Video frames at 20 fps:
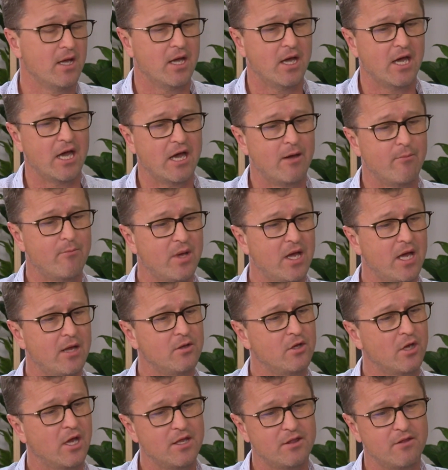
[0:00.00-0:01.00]

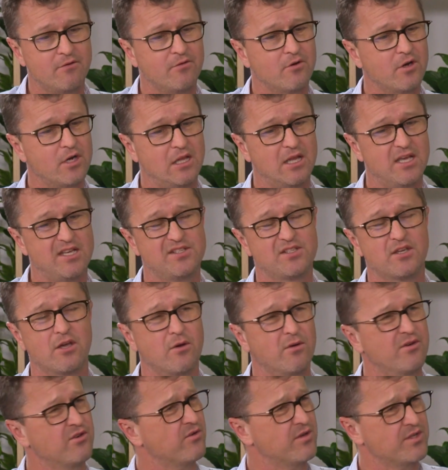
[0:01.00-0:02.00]
But at the very least,
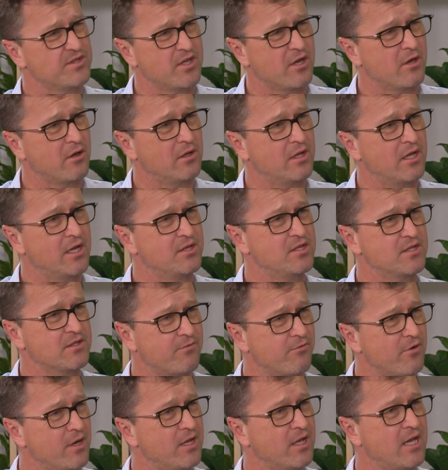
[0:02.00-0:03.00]
go interest only.
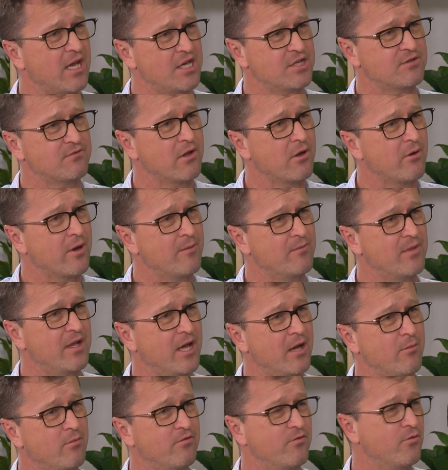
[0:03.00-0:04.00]
Just free the cash flow up
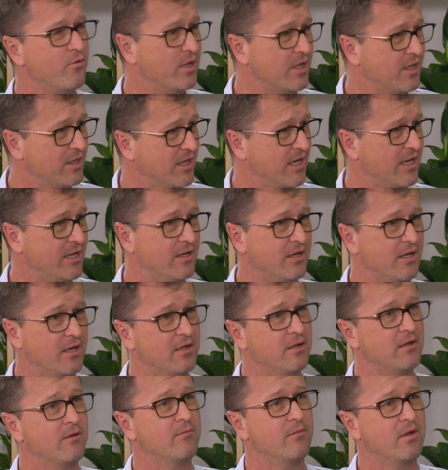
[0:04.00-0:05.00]
now before you need
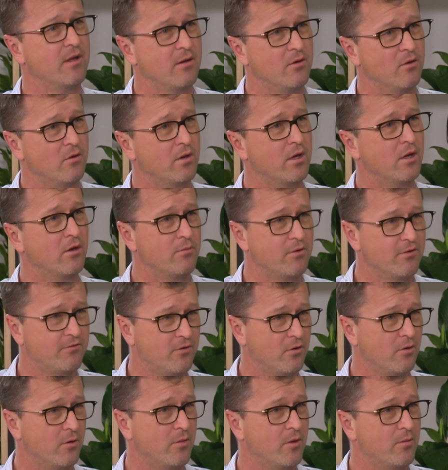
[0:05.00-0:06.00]
it. It'll help you
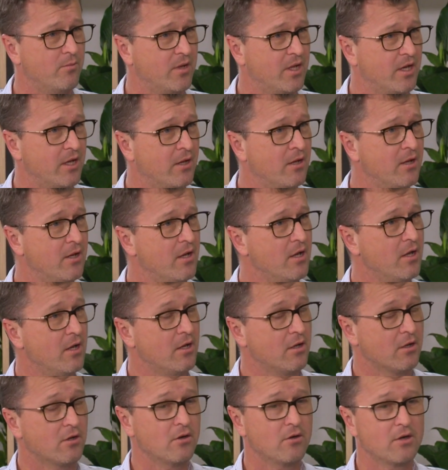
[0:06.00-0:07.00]
feel a bit better.
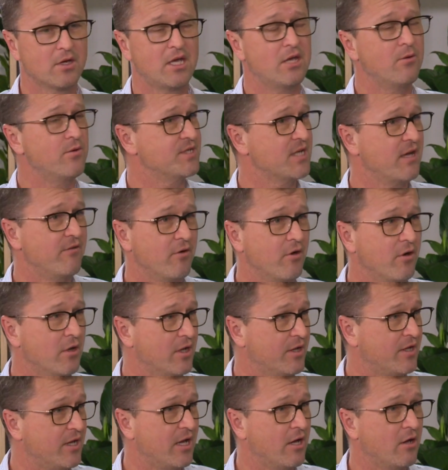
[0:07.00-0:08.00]
Go on a KiwiSaver
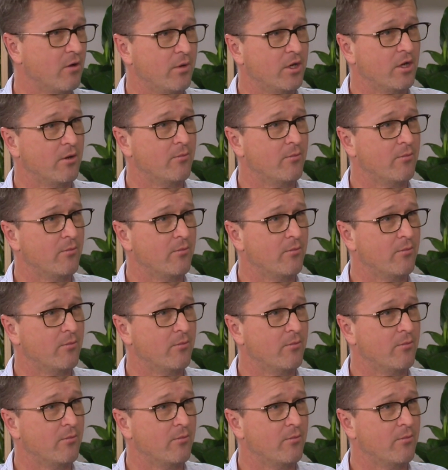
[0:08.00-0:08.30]
holiday. I went